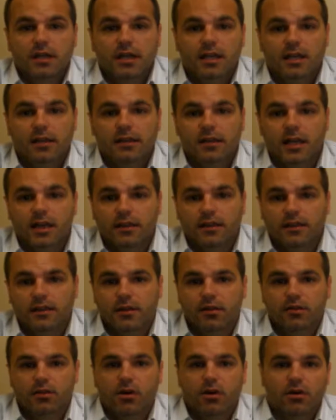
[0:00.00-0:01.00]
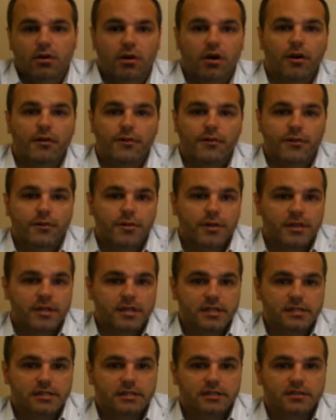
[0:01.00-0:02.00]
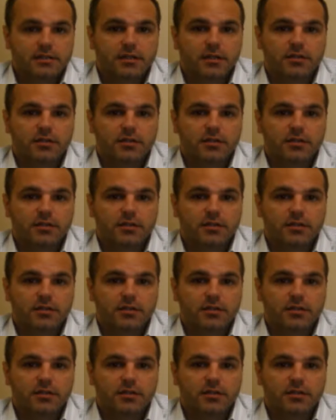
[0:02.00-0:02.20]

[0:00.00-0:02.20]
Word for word: and that there are other things,